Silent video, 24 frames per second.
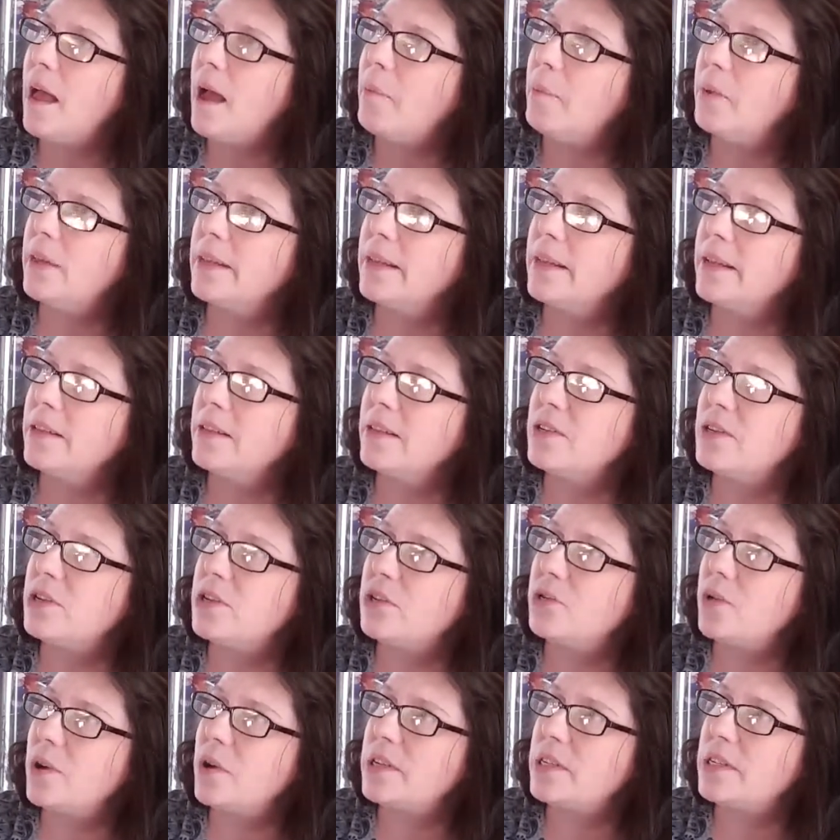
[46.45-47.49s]
I'm a little
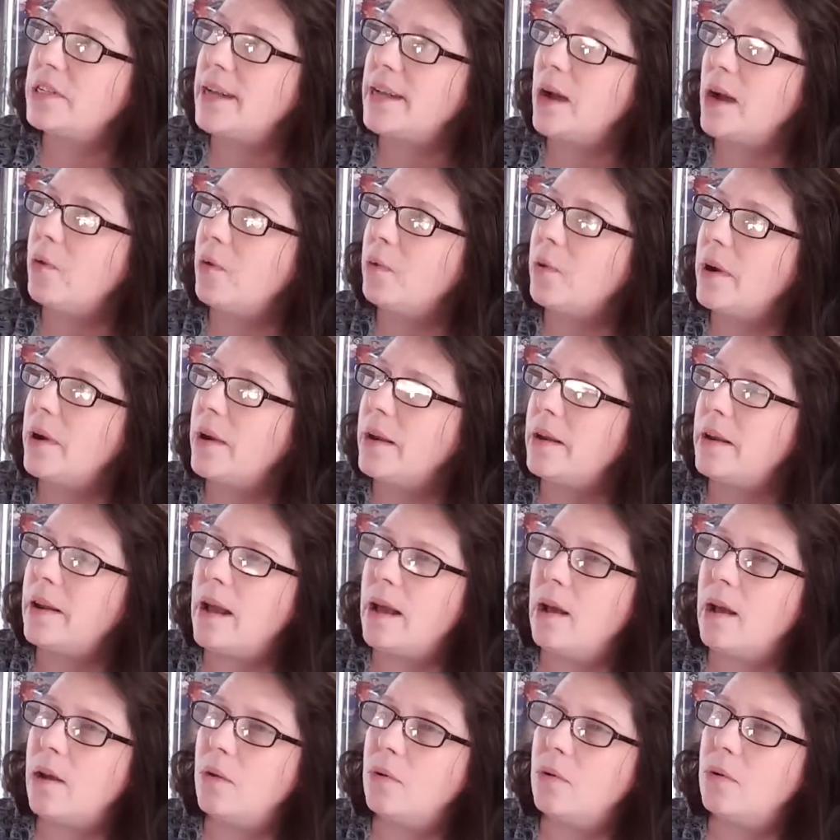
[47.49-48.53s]
stressed out right
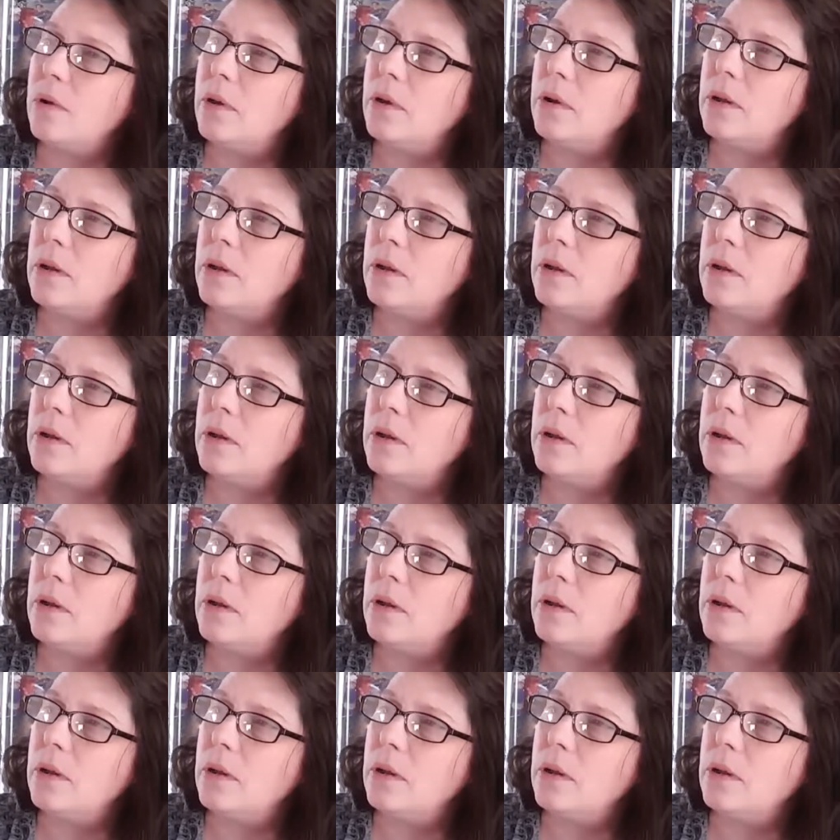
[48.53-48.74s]
now.